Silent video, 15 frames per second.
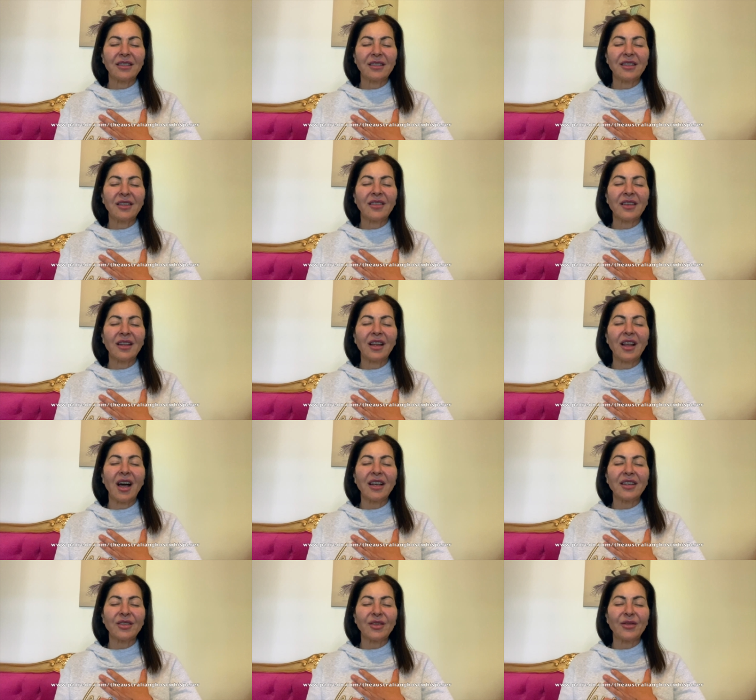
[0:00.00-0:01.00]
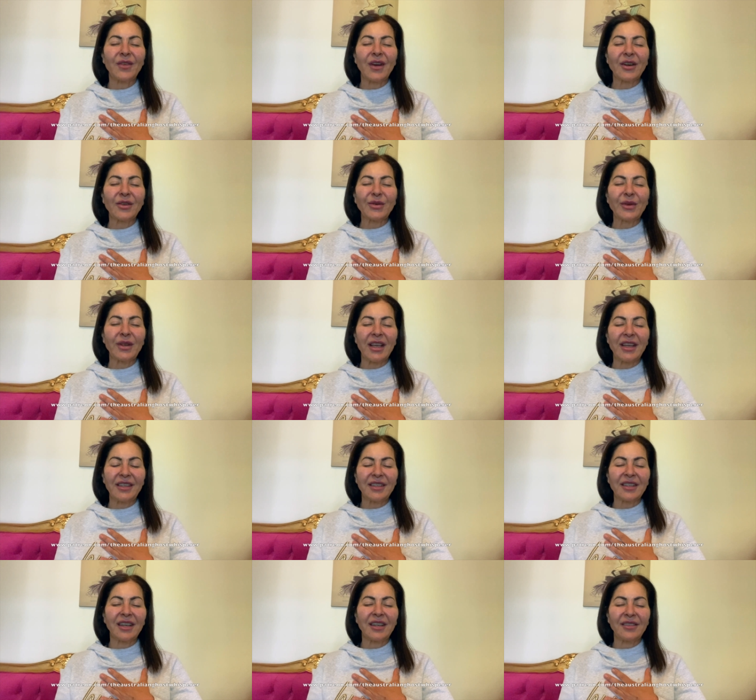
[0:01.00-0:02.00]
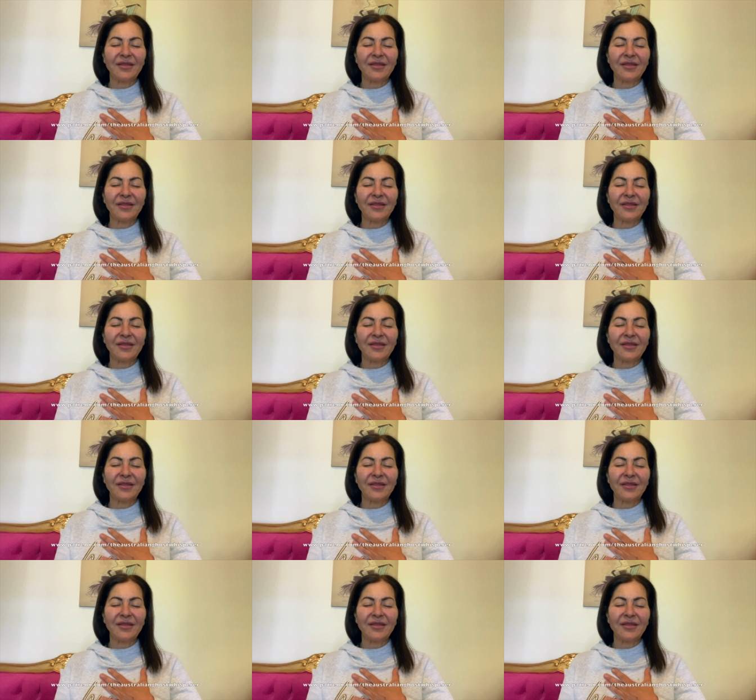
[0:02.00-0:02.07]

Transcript: is the light of our Creator